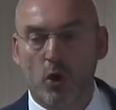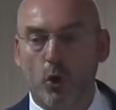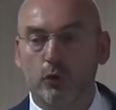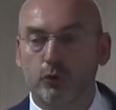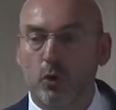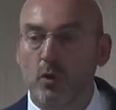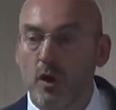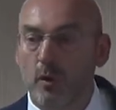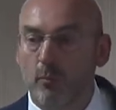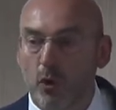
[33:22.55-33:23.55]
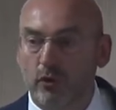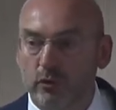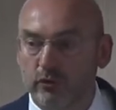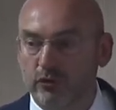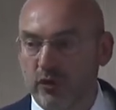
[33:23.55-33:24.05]
Also
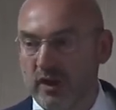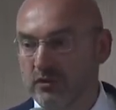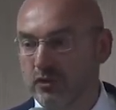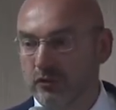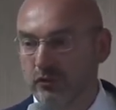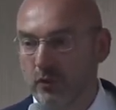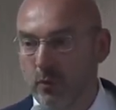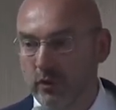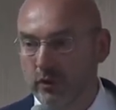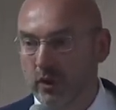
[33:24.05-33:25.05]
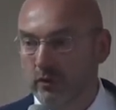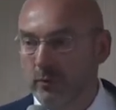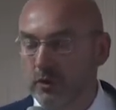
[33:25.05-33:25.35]
moral strangers for one another.